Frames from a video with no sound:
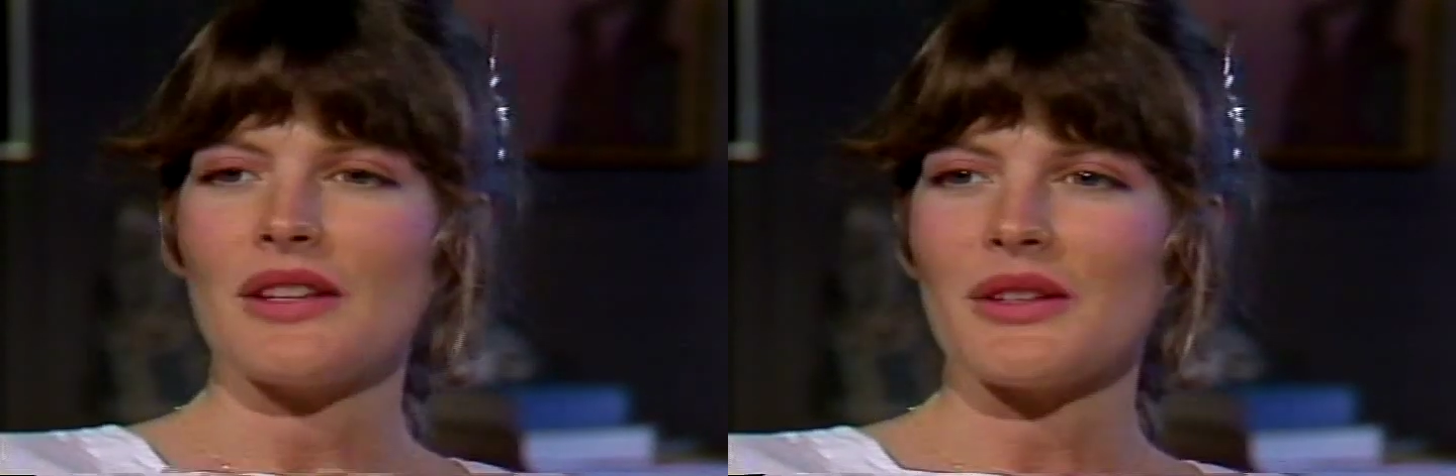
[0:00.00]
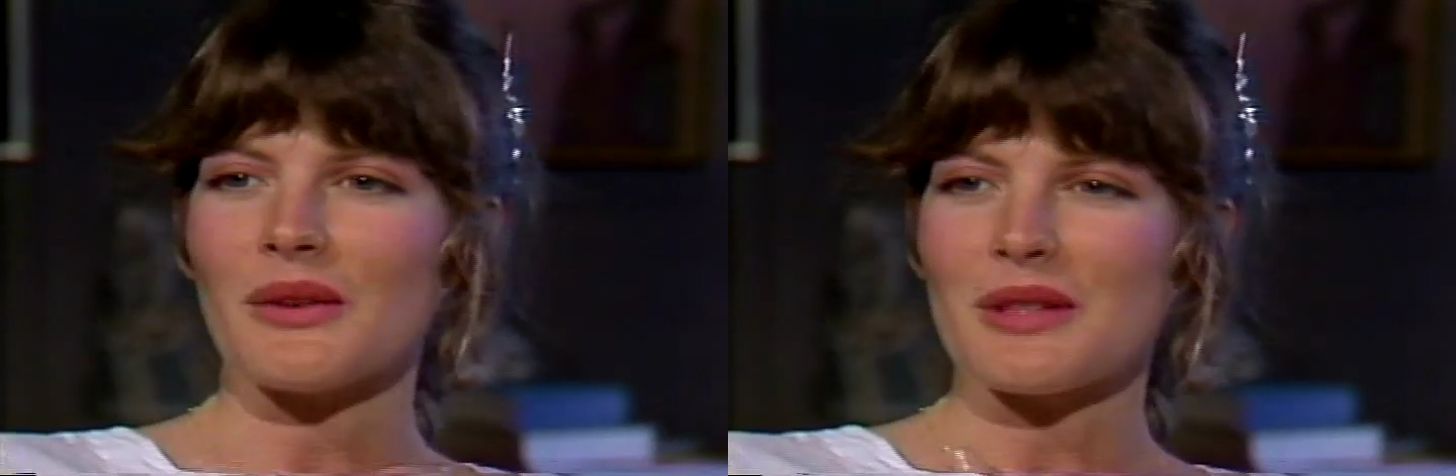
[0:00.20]

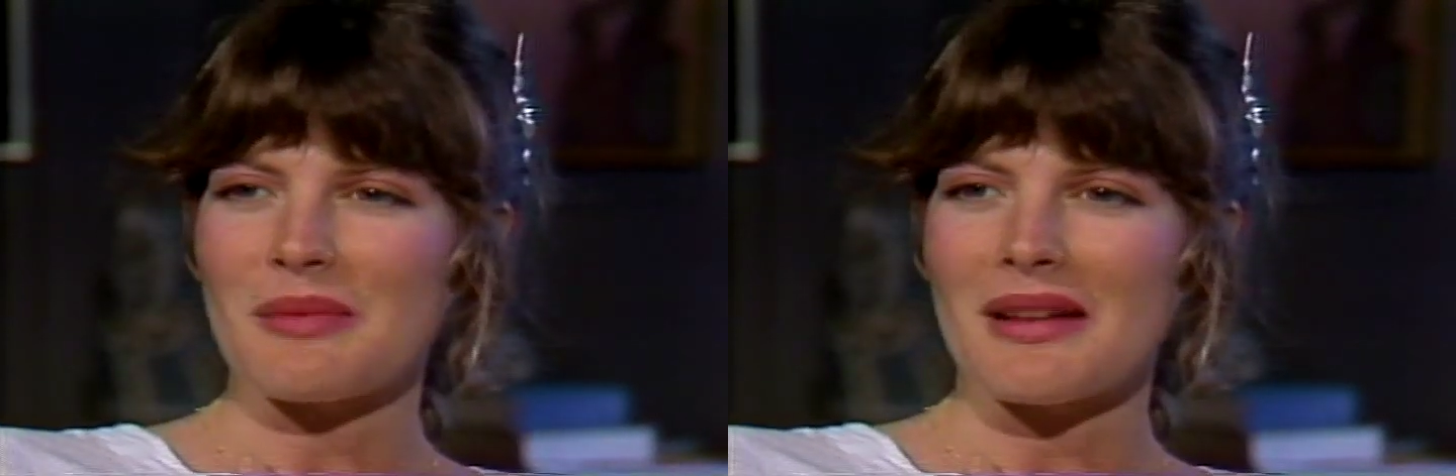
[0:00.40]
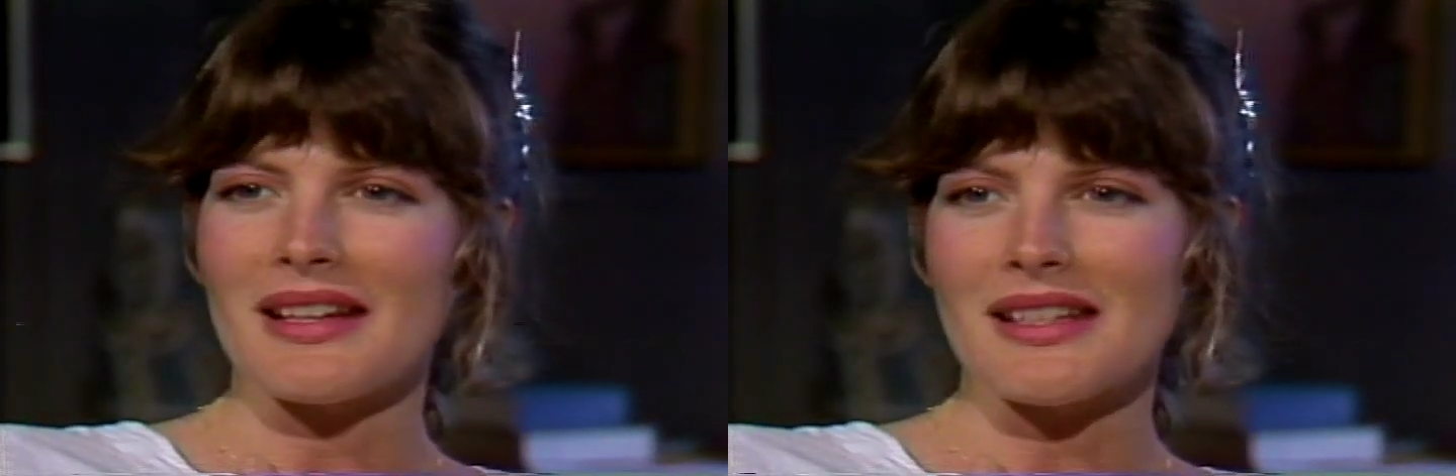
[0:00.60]
that you don't
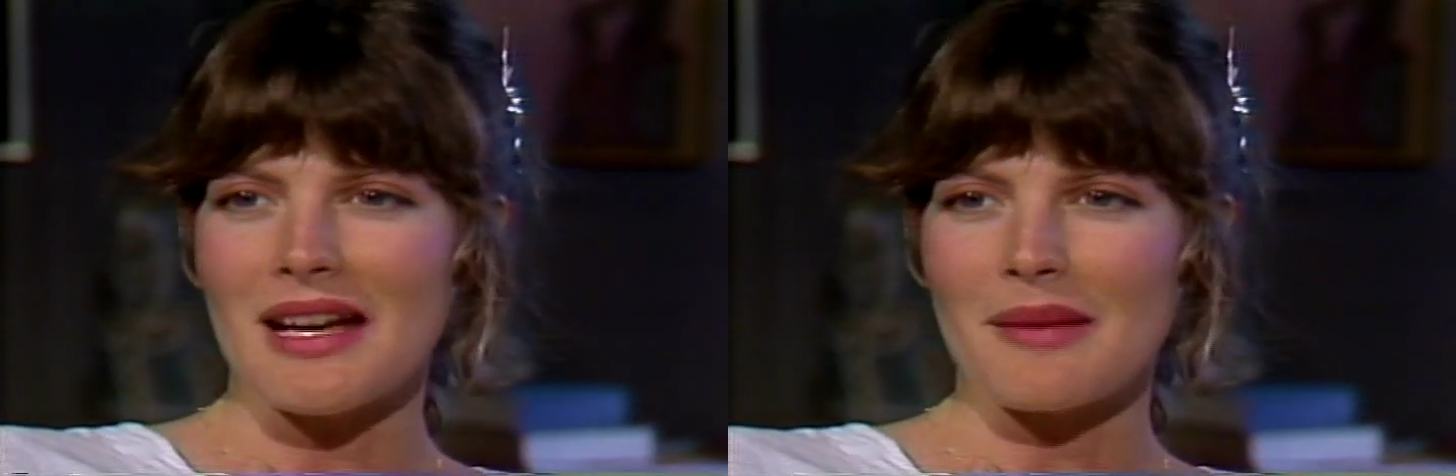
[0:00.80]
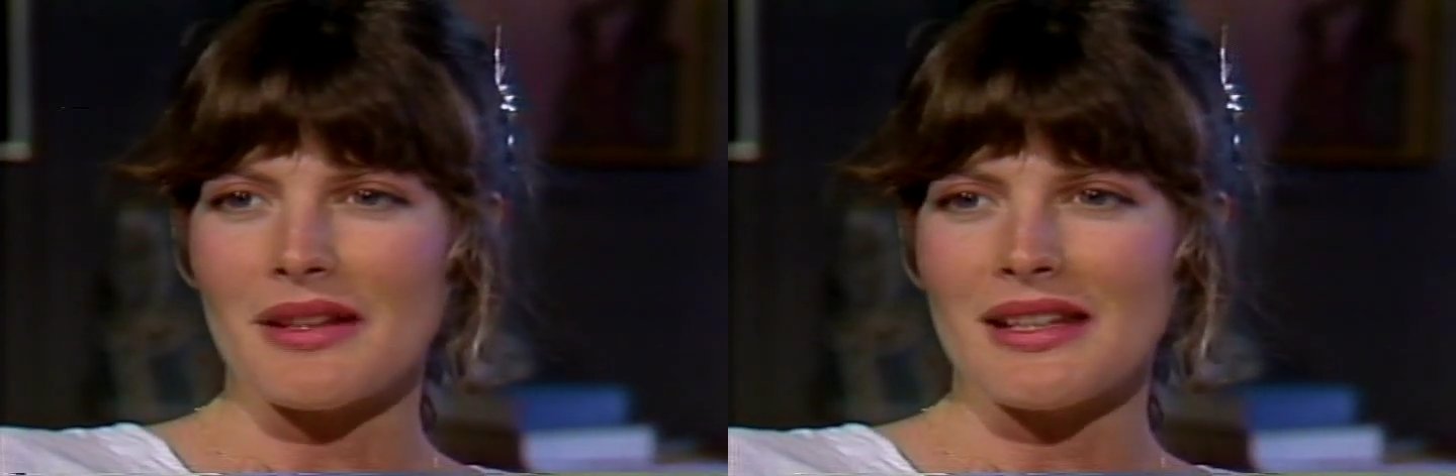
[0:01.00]
spend any
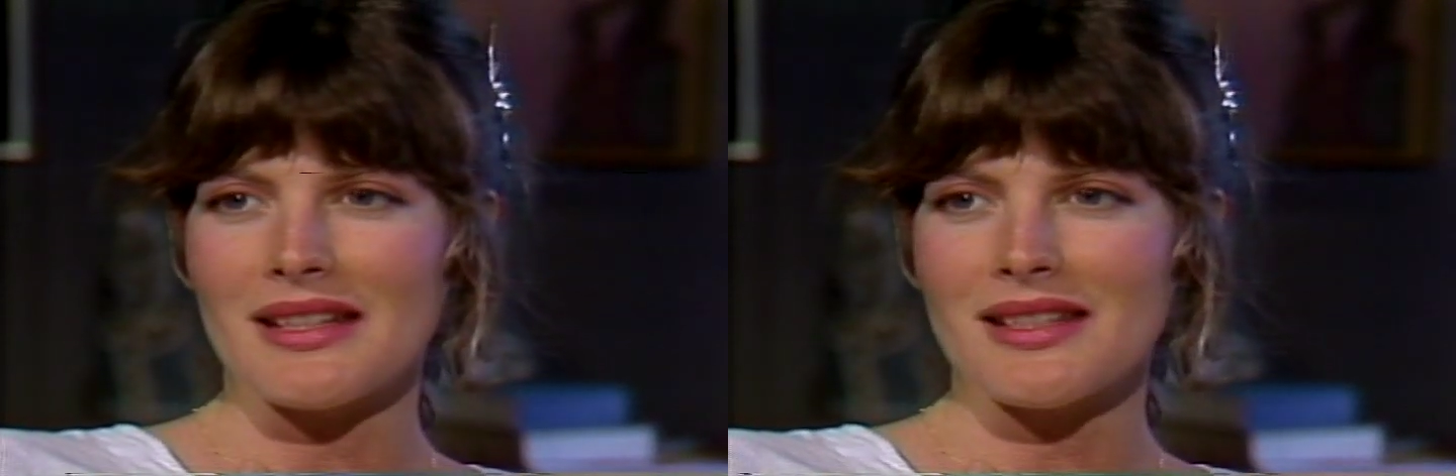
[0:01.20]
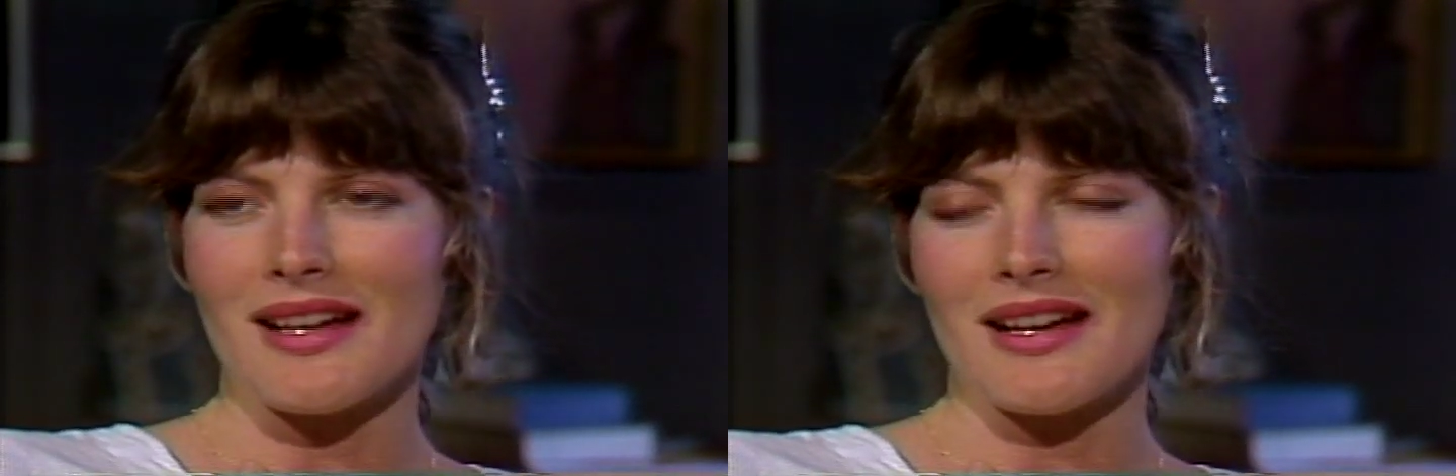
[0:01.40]
time on
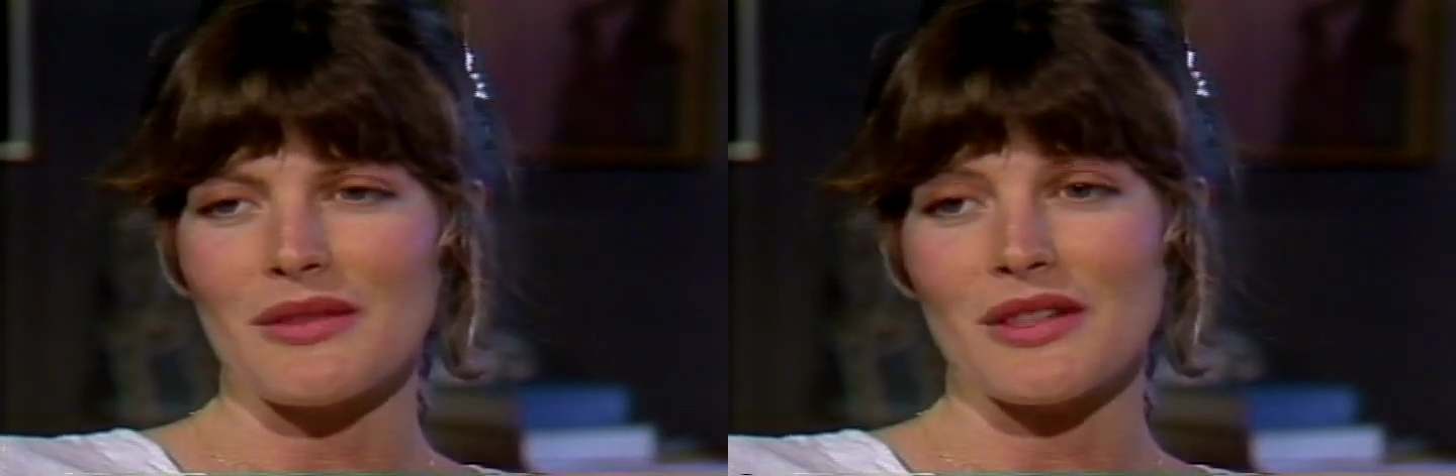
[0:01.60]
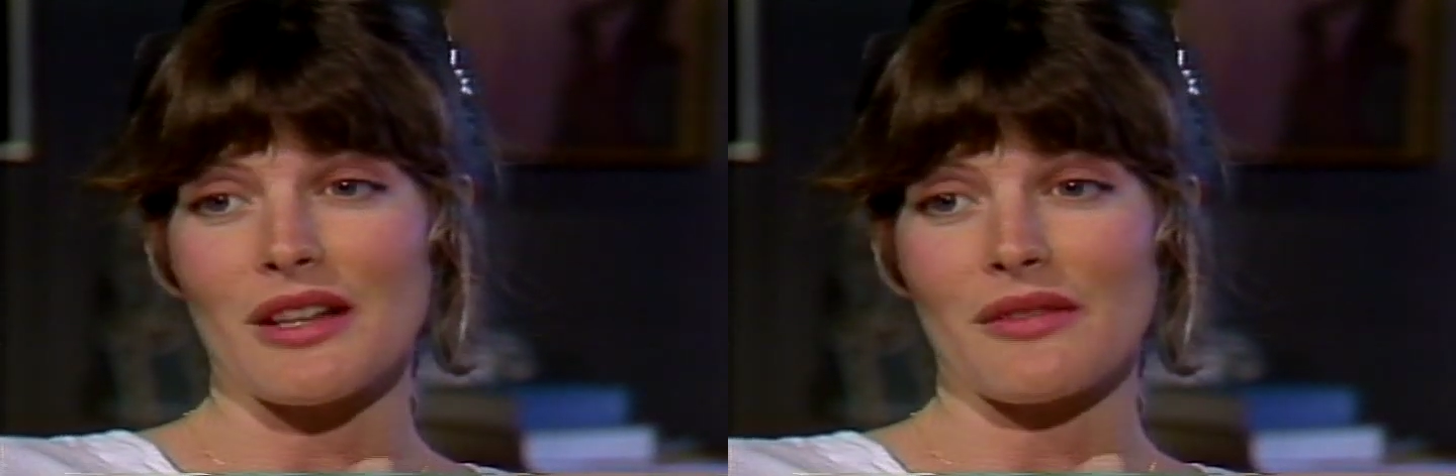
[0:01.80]
the inside
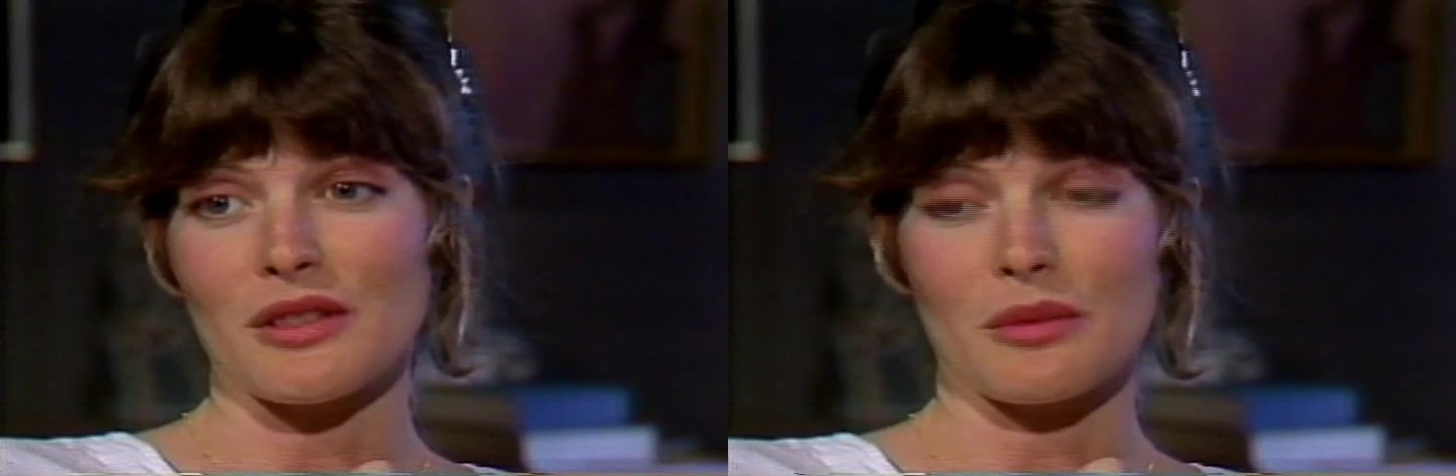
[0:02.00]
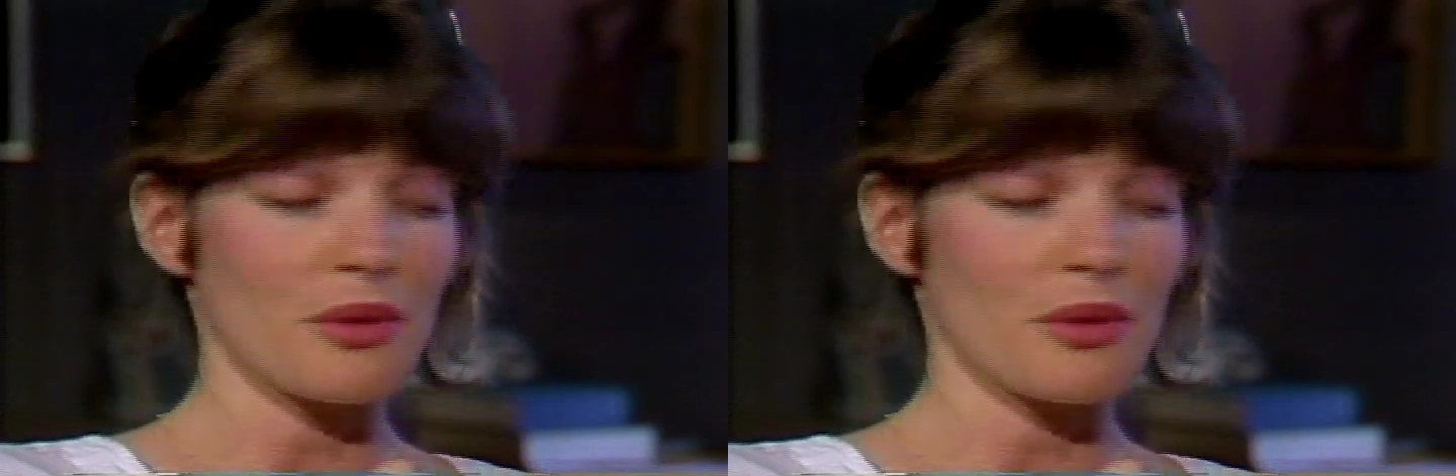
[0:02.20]
of yourself as a